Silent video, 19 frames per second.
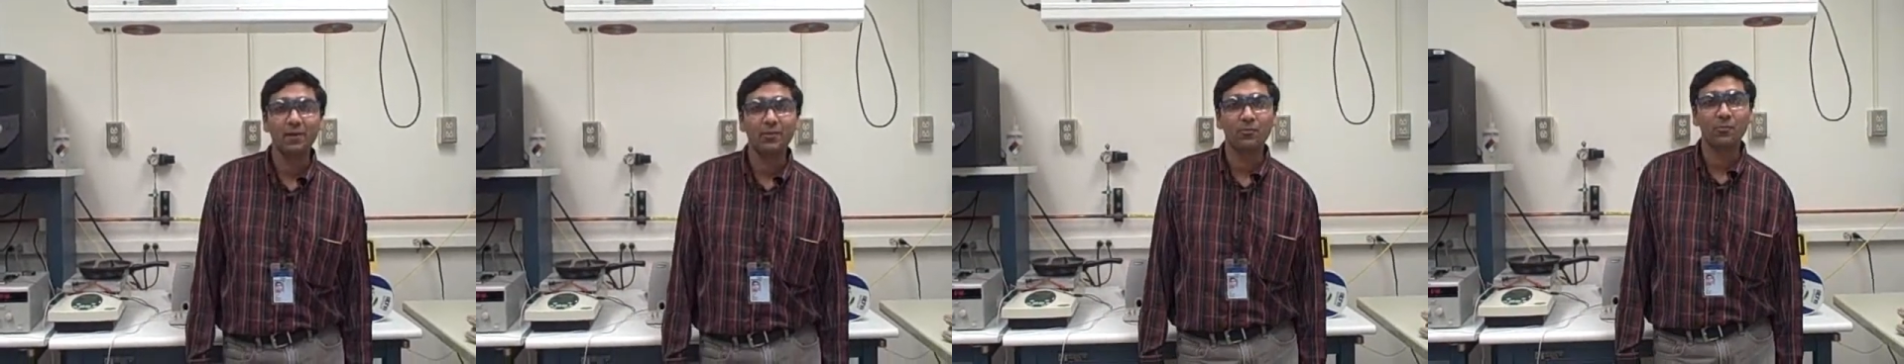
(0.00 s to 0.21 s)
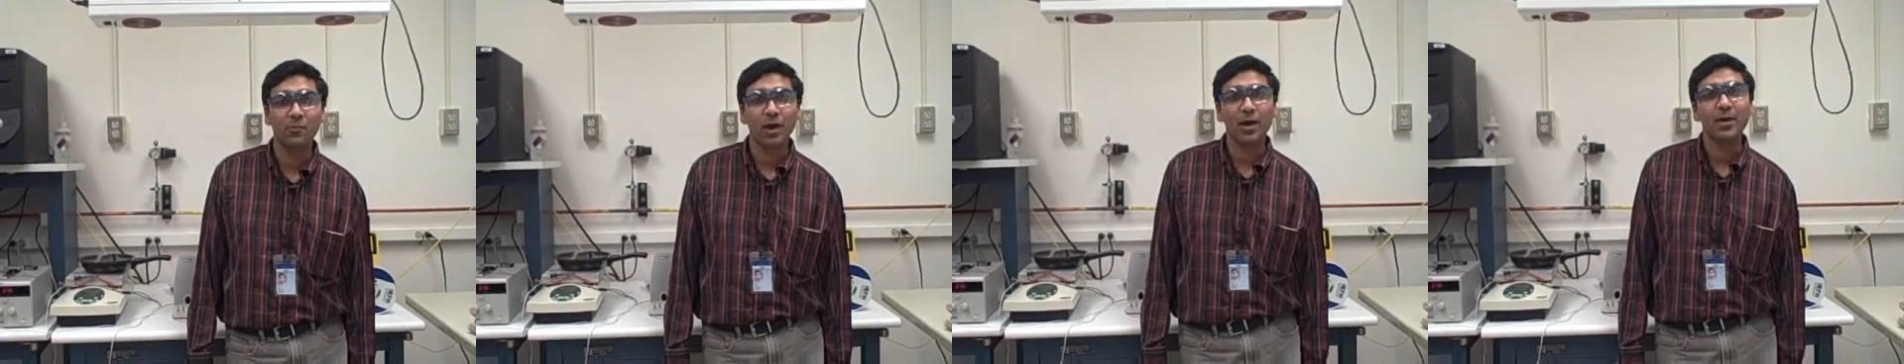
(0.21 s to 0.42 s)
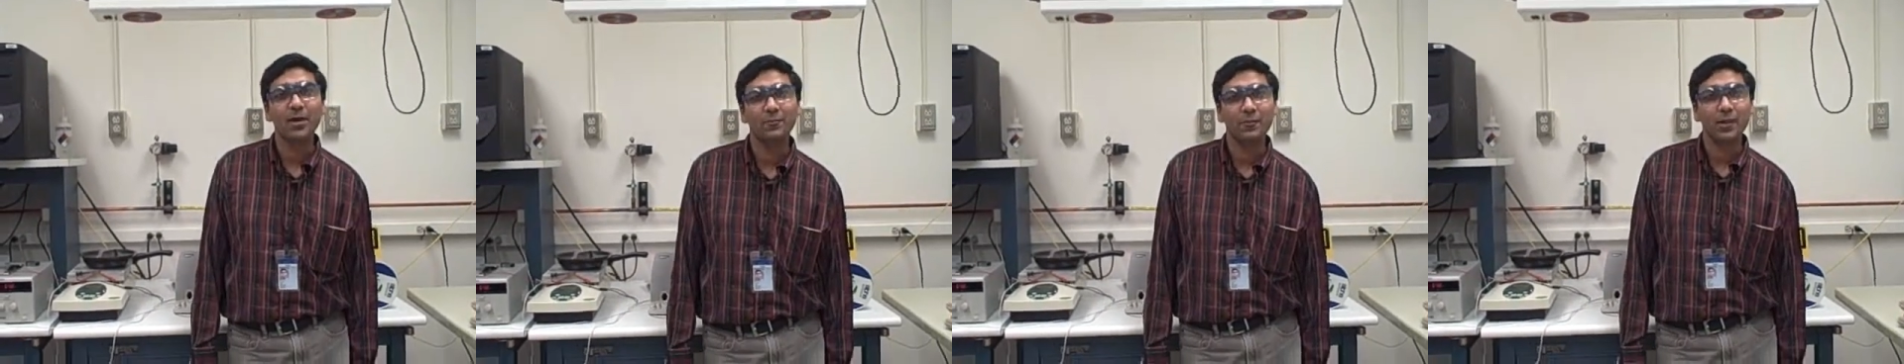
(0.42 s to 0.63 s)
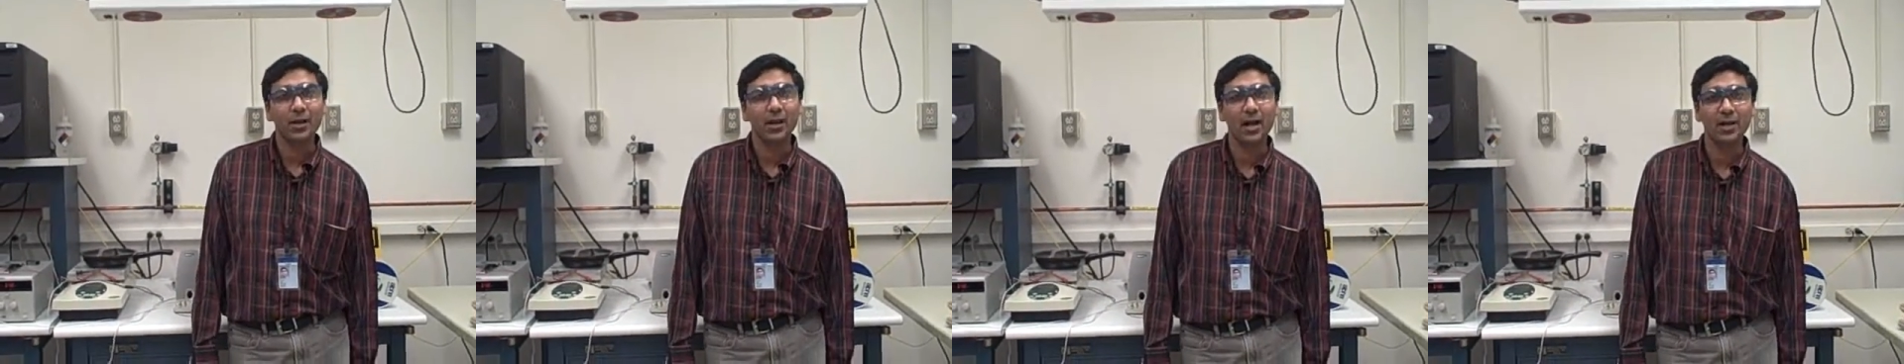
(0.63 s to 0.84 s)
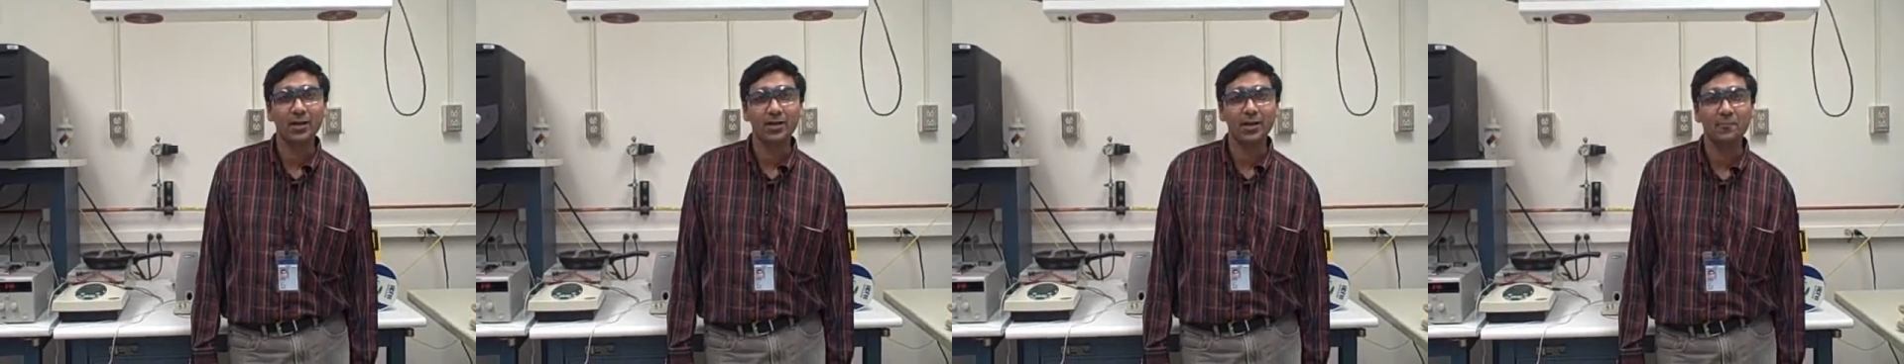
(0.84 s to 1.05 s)
that run at
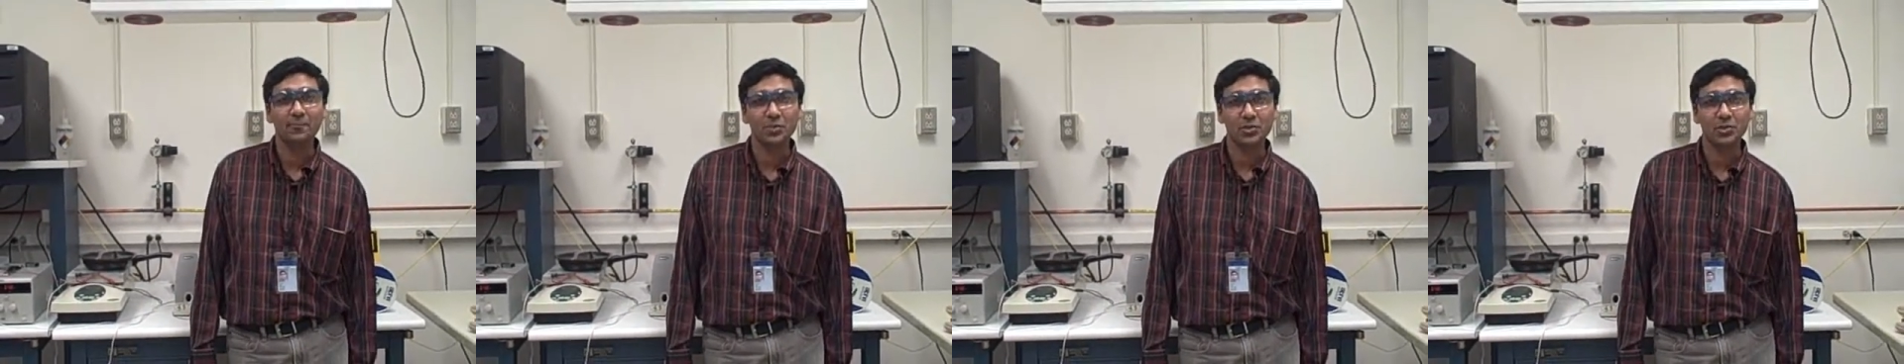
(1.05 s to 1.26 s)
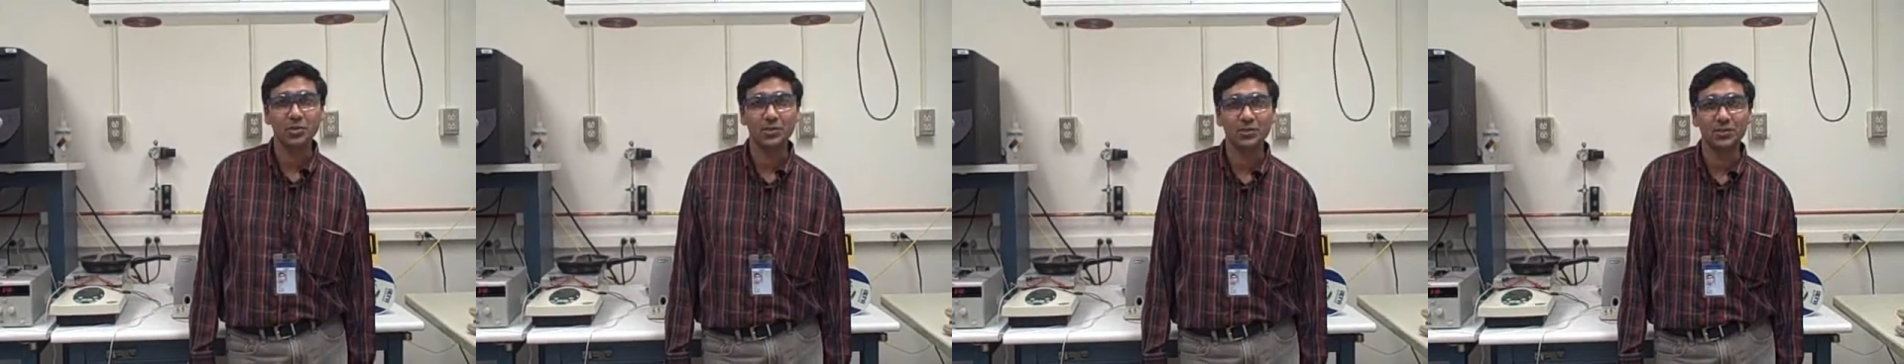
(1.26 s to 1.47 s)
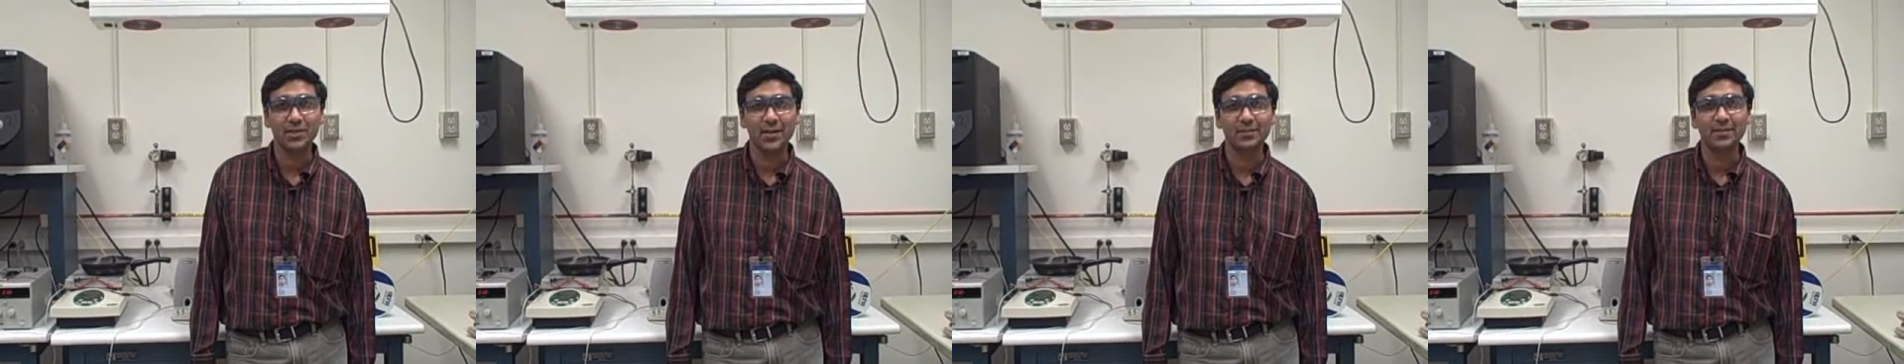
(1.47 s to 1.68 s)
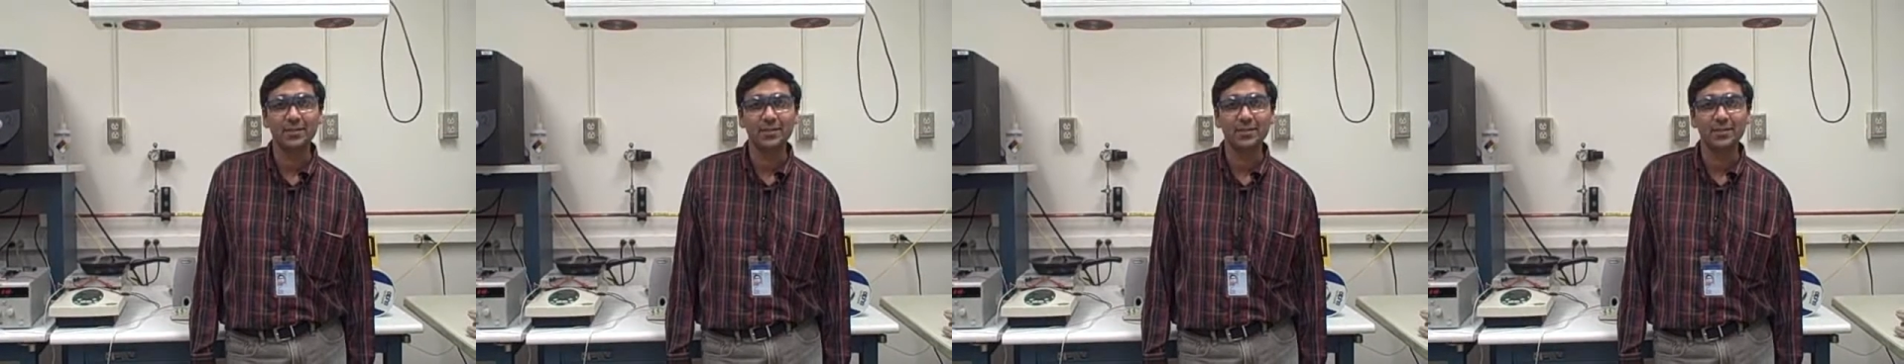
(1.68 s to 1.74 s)
very high temperatures.